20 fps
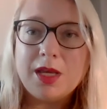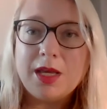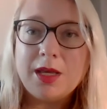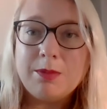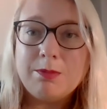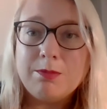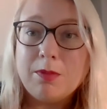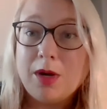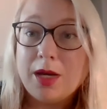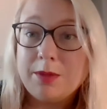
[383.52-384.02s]

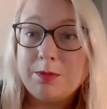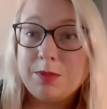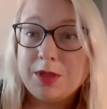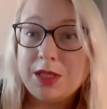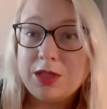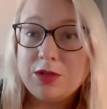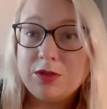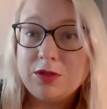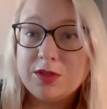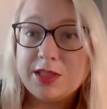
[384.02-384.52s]
it might be
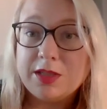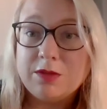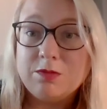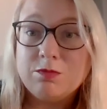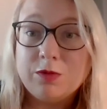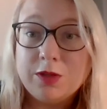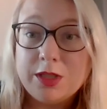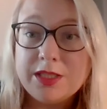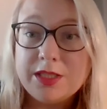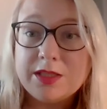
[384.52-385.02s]
used
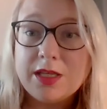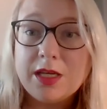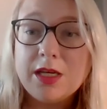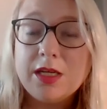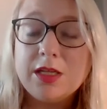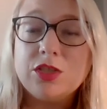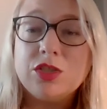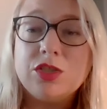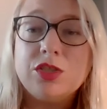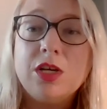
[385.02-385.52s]
in
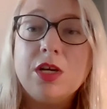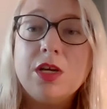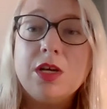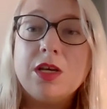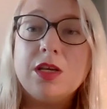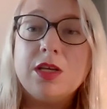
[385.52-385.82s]
research,